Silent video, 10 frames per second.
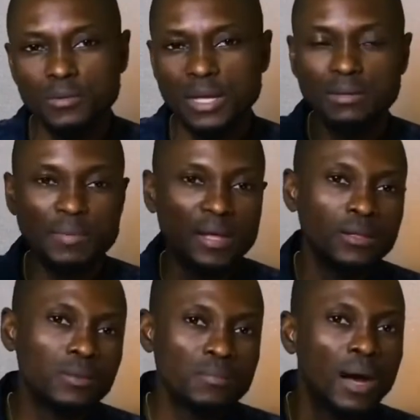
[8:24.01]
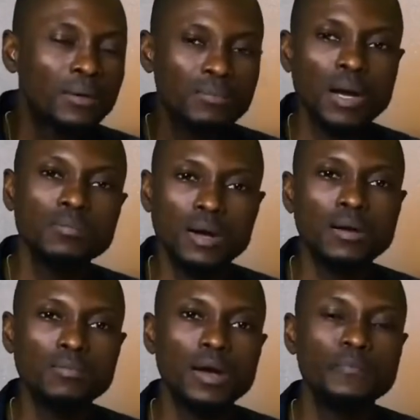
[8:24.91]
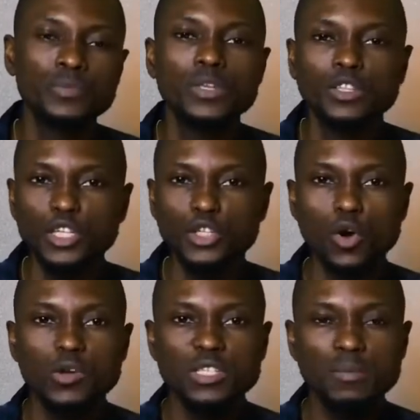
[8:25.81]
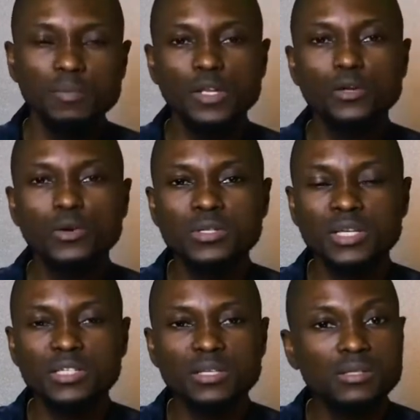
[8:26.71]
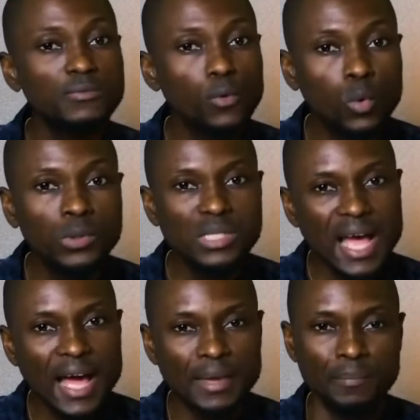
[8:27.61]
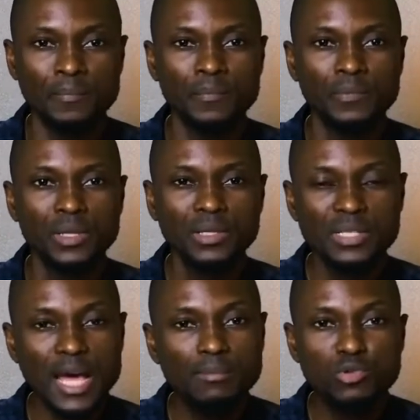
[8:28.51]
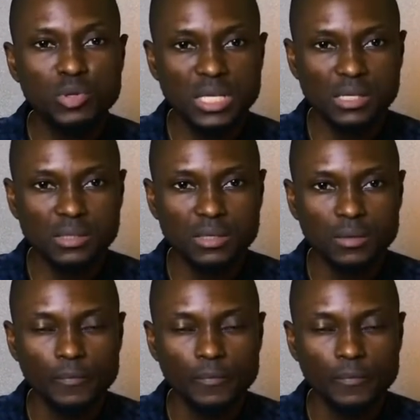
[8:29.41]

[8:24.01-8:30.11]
that bell, bang, bang, bang, bang, the dog simply knows it is food time to eat.